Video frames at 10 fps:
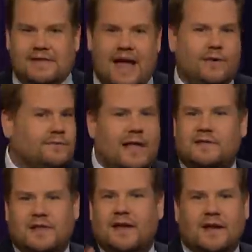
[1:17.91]
Now,
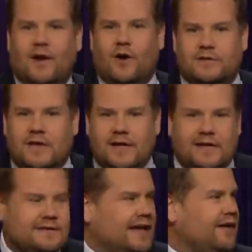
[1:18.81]
that's a little odd in
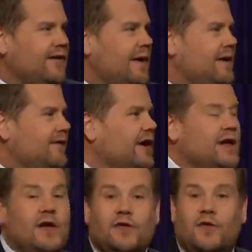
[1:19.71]
itself. However,
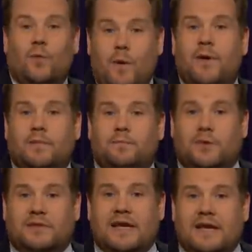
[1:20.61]
the woman
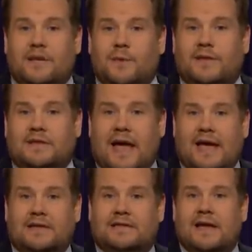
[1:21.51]
proceeded with the
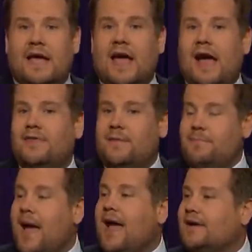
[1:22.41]
date, and the
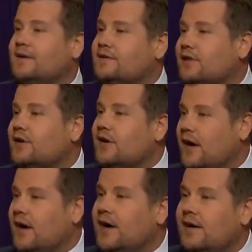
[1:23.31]
man took
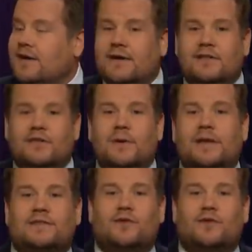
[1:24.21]
her to his